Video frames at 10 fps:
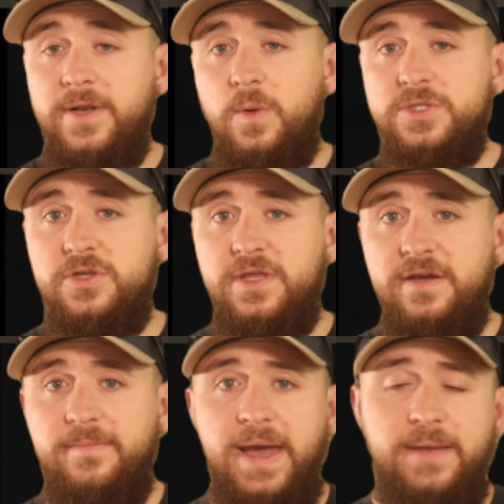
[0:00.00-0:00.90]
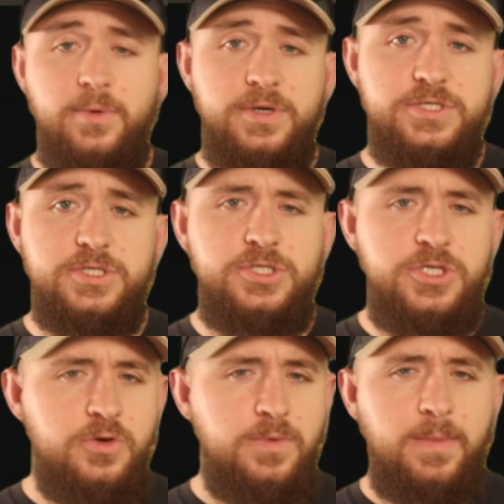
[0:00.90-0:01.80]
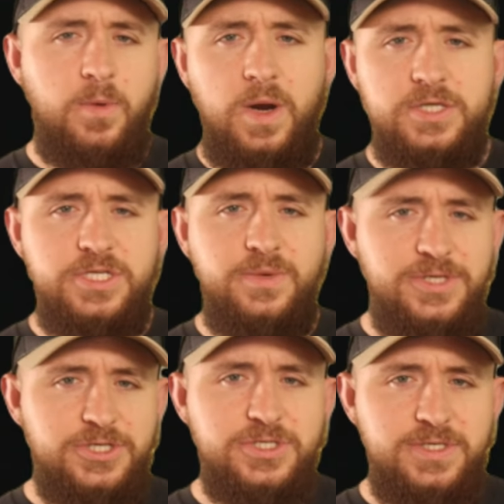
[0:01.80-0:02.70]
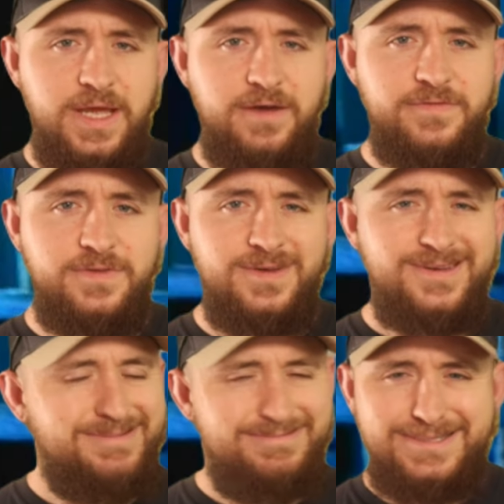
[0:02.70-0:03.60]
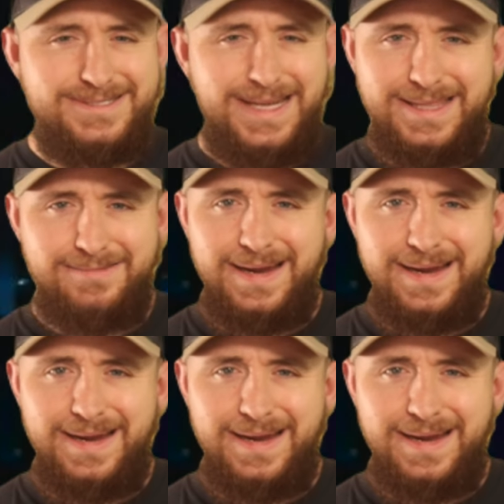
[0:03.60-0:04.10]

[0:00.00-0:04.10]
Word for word: me know what you think of Bad Boys. Do you remember watching when you shouldn't have? It's not the